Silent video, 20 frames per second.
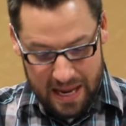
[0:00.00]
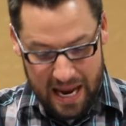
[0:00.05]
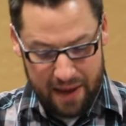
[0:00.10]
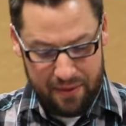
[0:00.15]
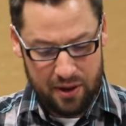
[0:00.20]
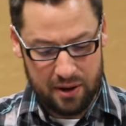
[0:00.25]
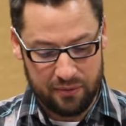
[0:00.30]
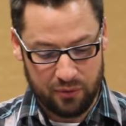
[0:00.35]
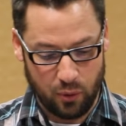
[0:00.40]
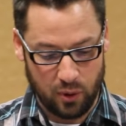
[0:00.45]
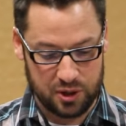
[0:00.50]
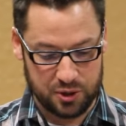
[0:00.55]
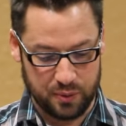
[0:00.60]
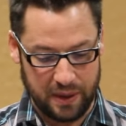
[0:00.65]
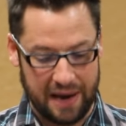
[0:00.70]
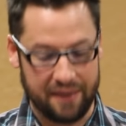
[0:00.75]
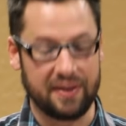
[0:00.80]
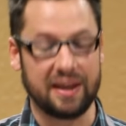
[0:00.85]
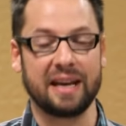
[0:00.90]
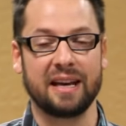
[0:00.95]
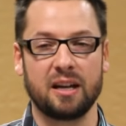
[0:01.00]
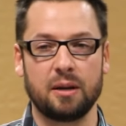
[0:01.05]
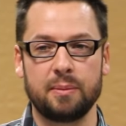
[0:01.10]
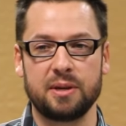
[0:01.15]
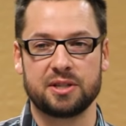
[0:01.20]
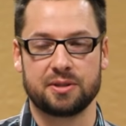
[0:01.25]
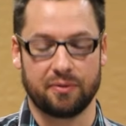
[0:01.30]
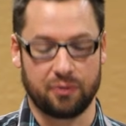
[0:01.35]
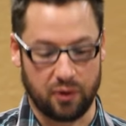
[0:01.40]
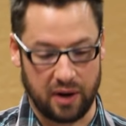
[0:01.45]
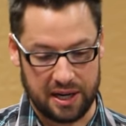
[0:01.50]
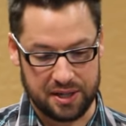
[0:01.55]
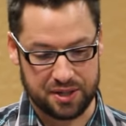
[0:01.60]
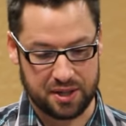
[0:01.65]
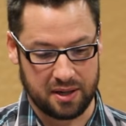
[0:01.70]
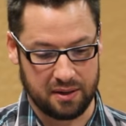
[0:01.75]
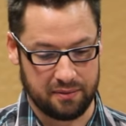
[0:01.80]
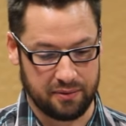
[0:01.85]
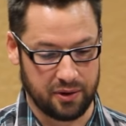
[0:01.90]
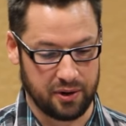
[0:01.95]
And then, of course, we had the enemies of
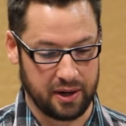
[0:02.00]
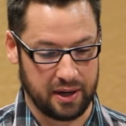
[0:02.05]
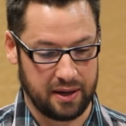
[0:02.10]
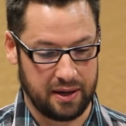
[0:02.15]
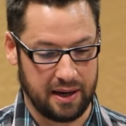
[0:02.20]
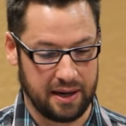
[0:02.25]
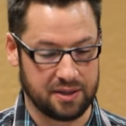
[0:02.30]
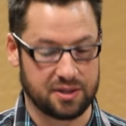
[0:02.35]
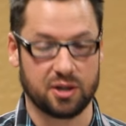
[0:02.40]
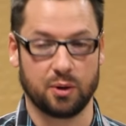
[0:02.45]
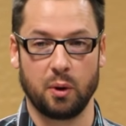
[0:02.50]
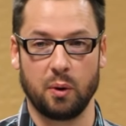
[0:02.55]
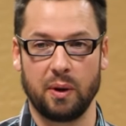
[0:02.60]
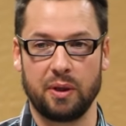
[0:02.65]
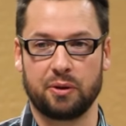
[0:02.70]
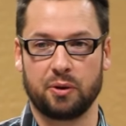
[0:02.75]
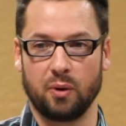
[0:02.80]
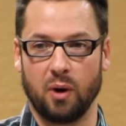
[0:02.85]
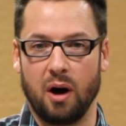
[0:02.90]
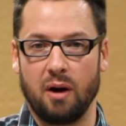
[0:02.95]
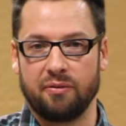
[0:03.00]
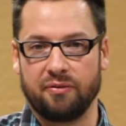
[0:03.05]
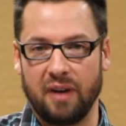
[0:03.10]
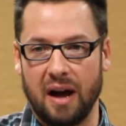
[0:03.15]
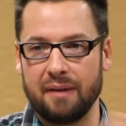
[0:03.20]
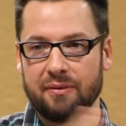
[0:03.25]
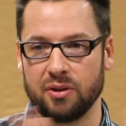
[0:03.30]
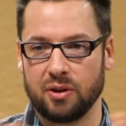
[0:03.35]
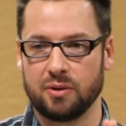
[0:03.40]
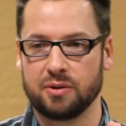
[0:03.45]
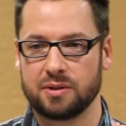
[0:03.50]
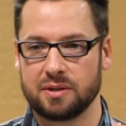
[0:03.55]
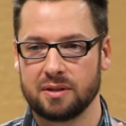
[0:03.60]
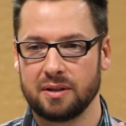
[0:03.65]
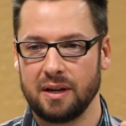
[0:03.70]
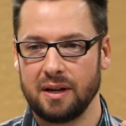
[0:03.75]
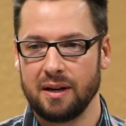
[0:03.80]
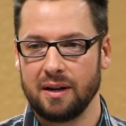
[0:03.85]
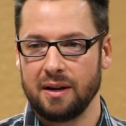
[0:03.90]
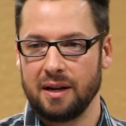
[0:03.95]
Christ converted. And so we went through all five of those
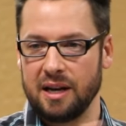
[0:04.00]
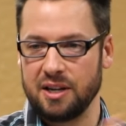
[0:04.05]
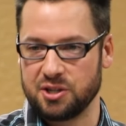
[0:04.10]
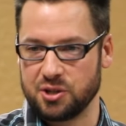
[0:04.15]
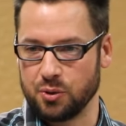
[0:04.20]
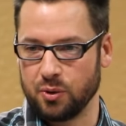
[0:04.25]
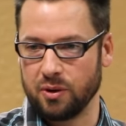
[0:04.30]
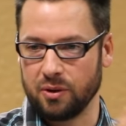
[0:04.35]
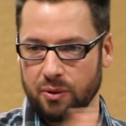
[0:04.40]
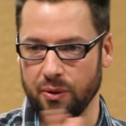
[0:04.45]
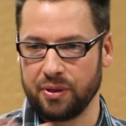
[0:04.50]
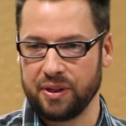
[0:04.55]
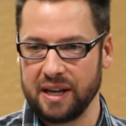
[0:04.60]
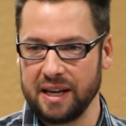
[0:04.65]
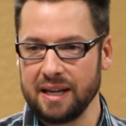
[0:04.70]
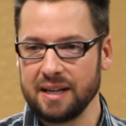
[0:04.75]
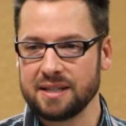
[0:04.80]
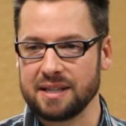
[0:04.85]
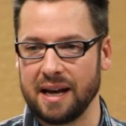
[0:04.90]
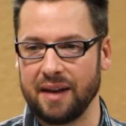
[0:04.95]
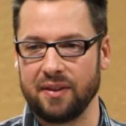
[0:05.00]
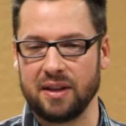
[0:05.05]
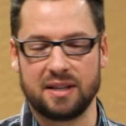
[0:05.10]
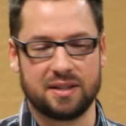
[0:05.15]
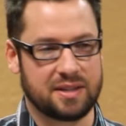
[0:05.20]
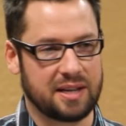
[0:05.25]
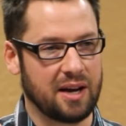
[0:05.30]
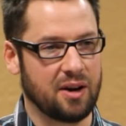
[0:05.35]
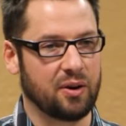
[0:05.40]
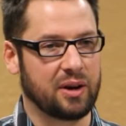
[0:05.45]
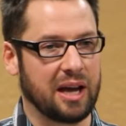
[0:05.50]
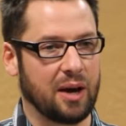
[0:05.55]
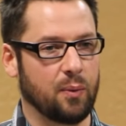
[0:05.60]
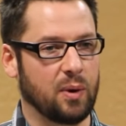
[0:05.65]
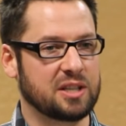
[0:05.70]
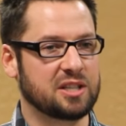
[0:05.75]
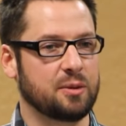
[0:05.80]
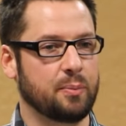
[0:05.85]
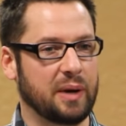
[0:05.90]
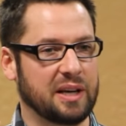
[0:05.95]
historical things and then say, okay,
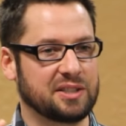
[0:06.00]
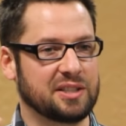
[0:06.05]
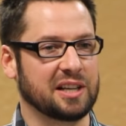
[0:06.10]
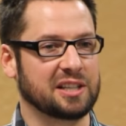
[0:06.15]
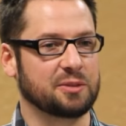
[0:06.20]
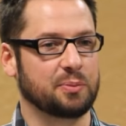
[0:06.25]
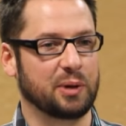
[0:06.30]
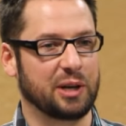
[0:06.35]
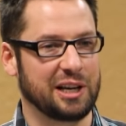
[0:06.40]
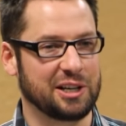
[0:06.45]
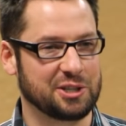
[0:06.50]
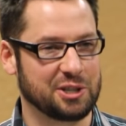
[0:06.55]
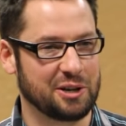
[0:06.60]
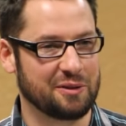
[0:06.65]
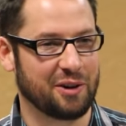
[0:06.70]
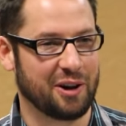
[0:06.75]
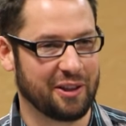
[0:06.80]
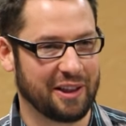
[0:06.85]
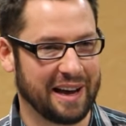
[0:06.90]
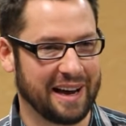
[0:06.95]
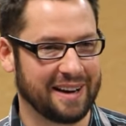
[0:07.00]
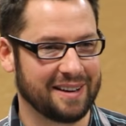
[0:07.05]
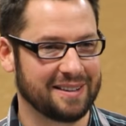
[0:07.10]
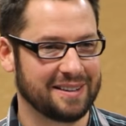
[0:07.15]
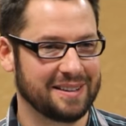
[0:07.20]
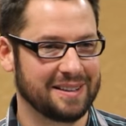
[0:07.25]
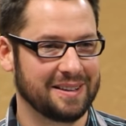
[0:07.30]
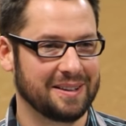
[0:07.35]
what's the best explanation of all that?